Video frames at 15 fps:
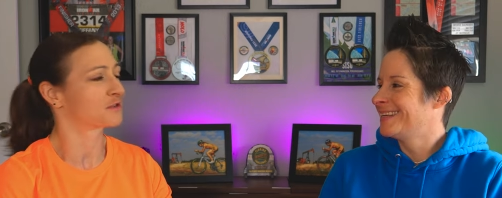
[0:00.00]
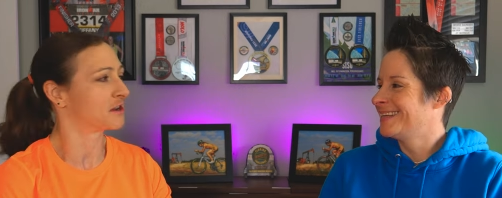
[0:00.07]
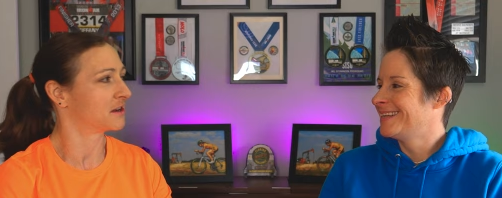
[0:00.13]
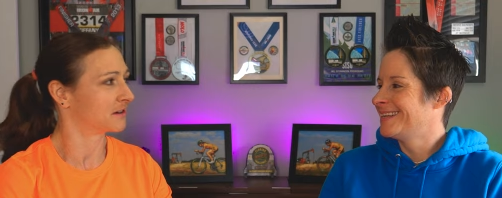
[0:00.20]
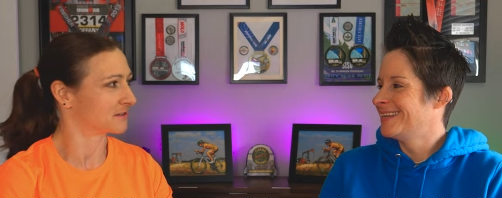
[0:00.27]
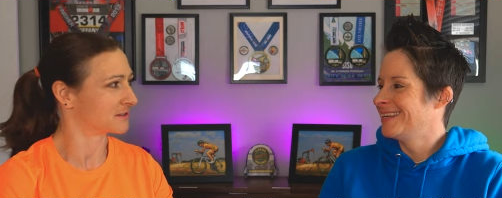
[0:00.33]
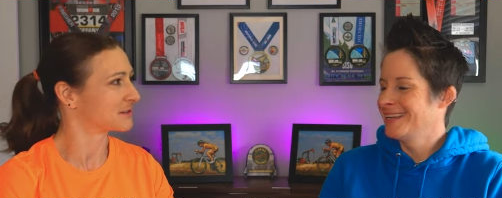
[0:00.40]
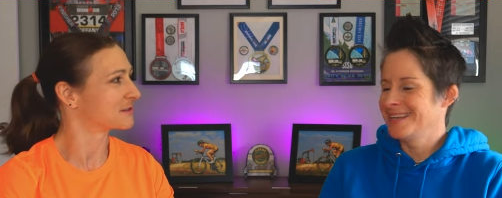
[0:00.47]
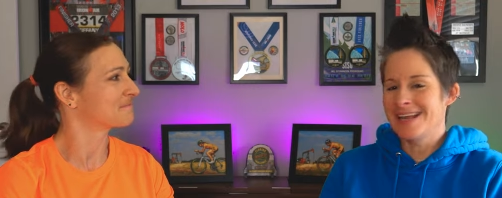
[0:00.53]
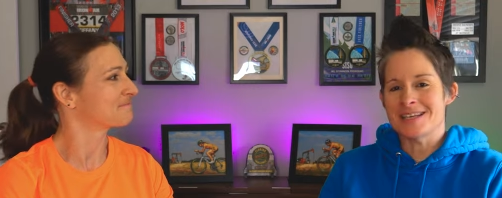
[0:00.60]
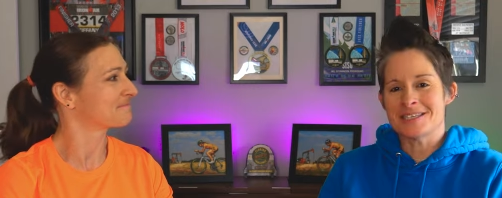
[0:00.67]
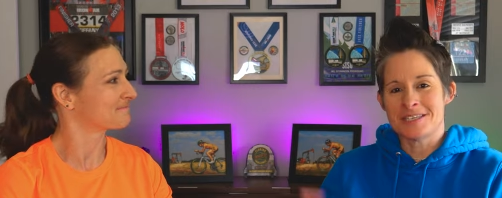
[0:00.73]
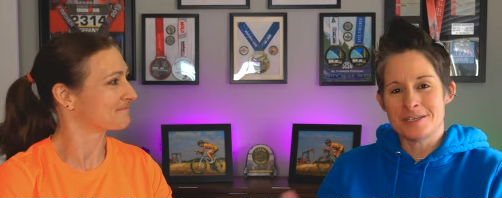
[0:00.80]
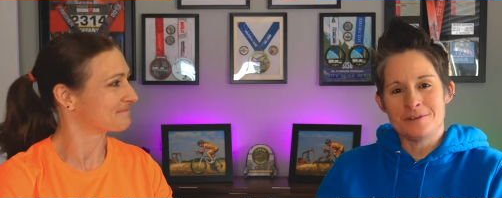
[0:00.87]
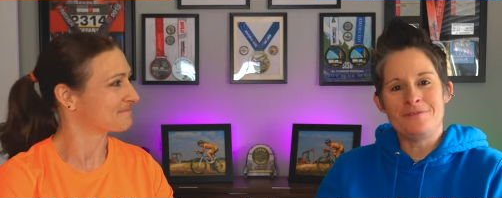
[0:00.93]
Speaker 1: three years. Yeah,
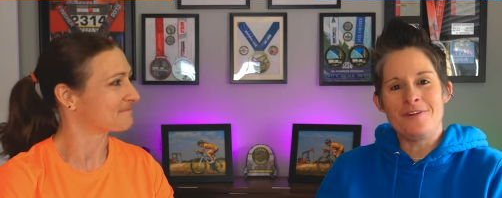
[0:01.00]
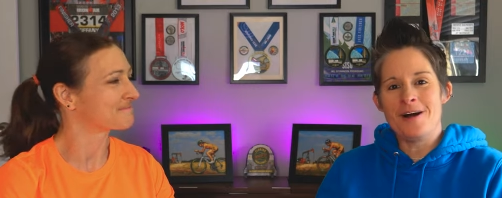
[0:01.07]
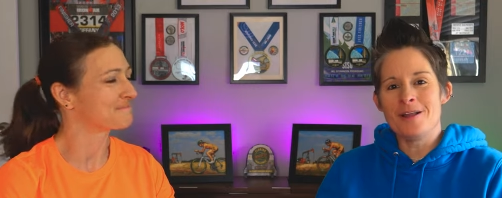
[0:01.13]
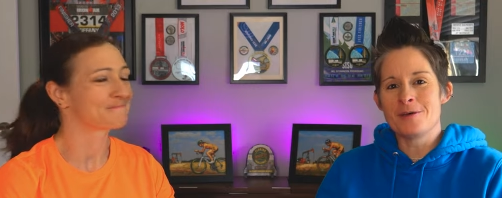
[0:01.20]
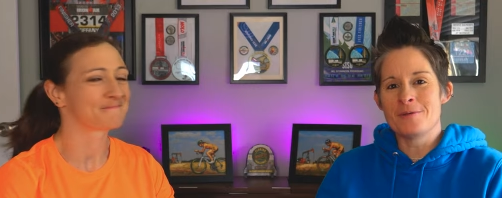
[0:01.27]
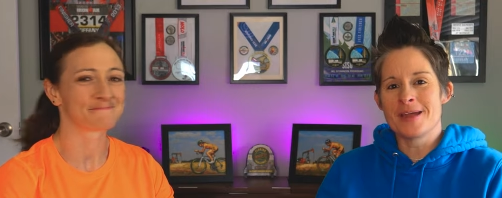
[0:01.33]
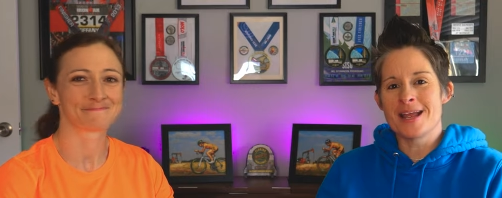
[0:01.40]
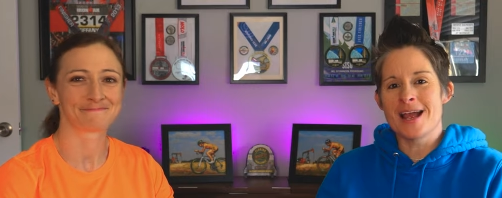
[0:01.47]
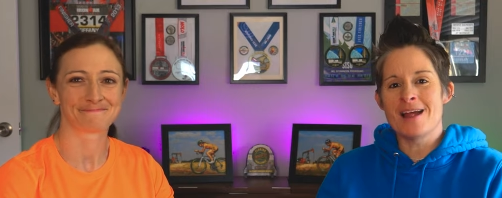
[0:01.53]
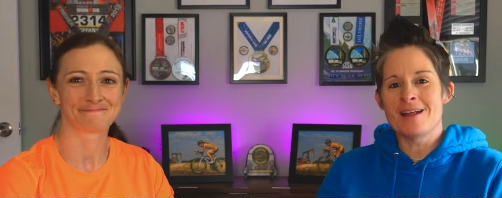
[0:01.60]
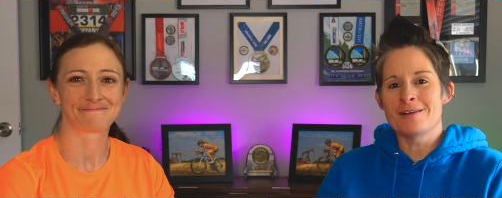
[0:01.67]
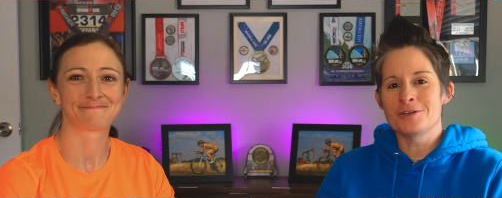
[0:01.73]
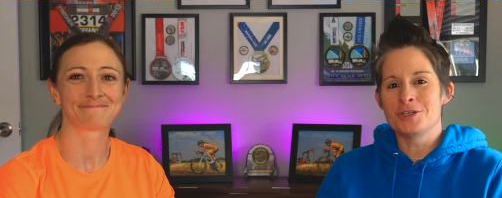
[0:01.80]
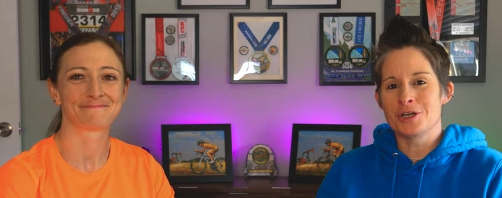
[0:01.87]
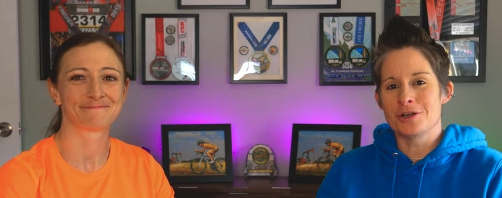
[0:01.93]
still following
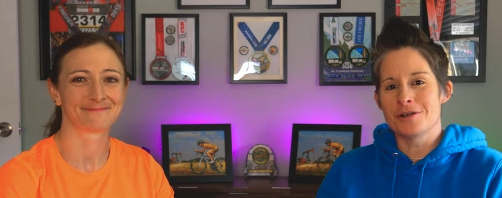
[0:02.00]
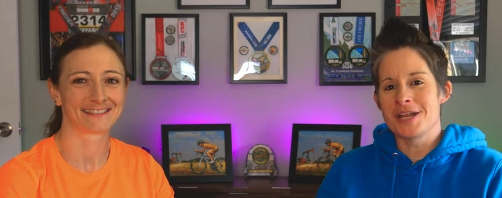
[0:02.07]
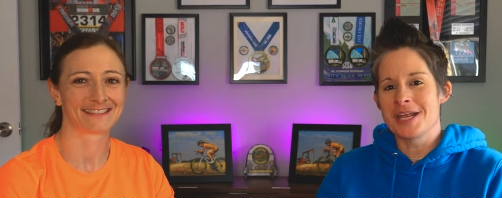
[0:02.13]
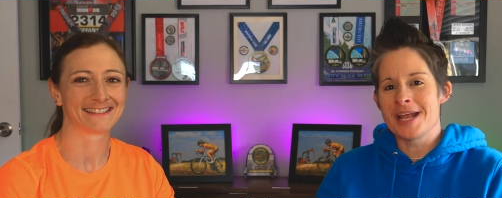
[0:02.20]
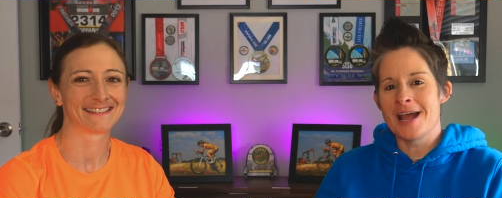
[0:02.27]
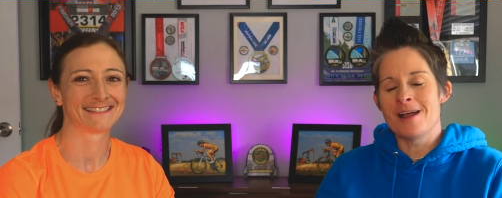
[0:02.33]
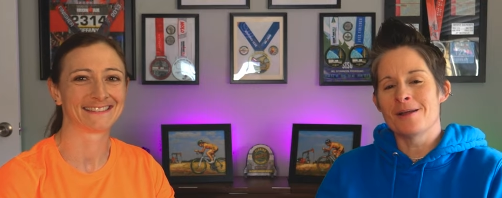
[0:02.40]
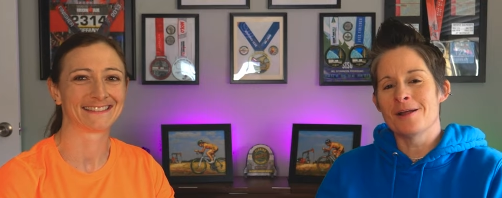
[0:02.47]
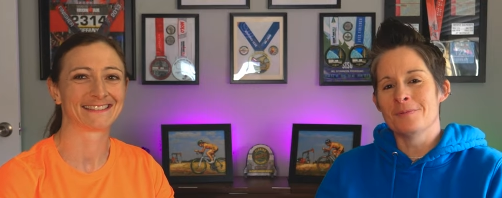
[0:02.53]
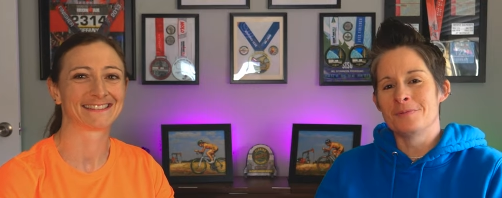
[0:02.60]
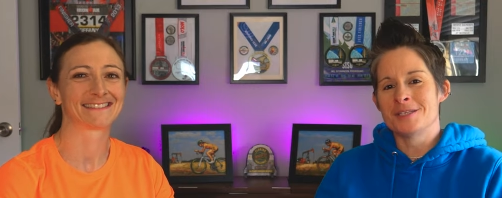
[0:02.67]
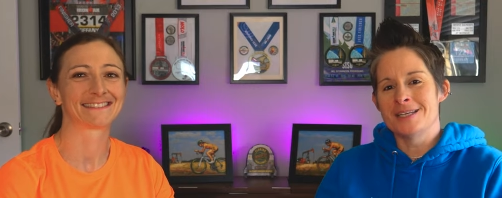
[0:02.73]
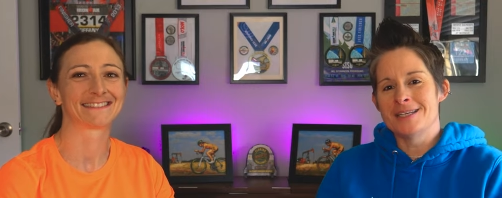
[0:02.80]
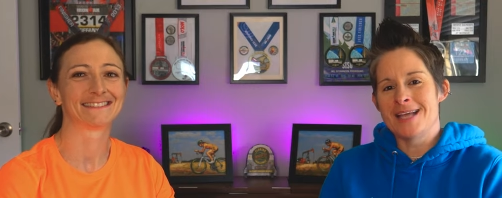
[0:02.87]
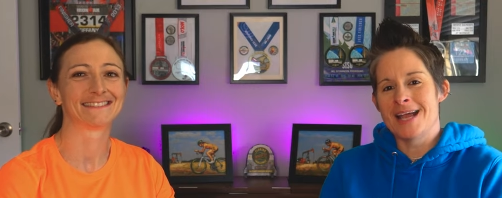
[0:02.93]
our journey, our ups
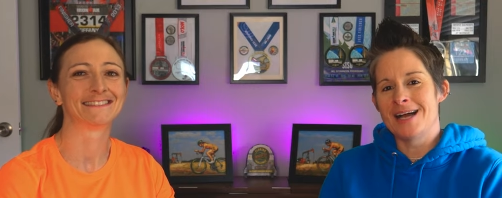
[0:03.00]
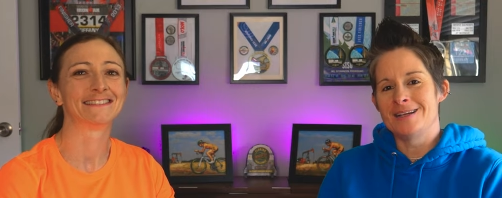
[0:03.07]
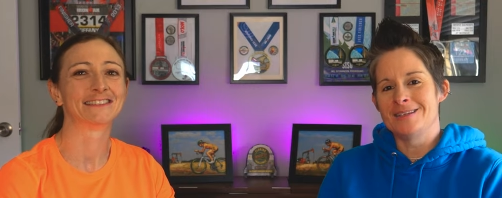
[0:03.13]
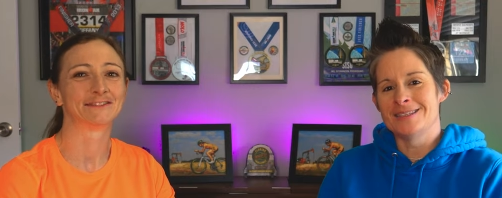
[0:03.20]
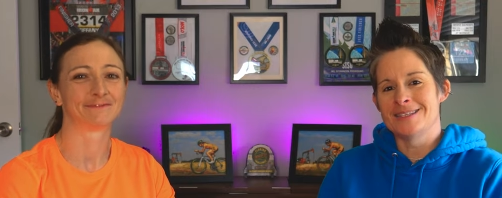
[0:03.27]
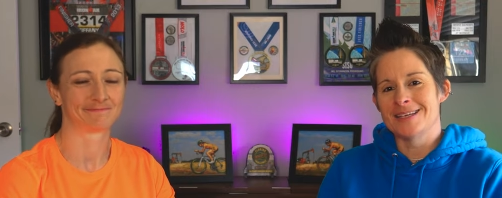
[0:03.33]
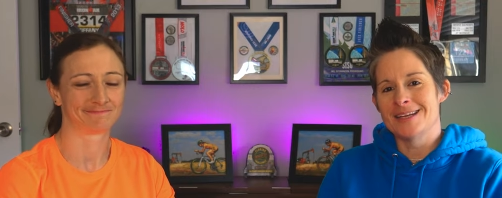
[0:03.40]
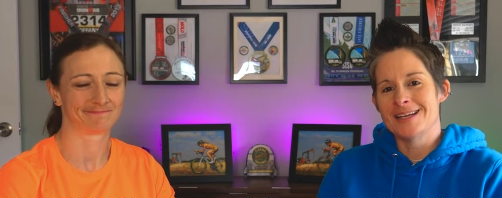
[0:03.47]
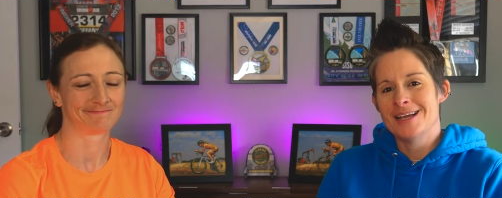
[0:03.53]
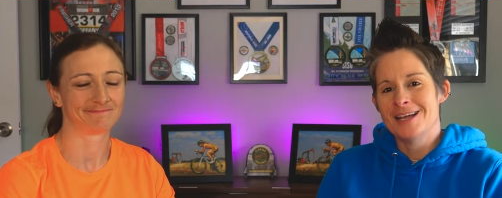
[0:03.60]
and downs, and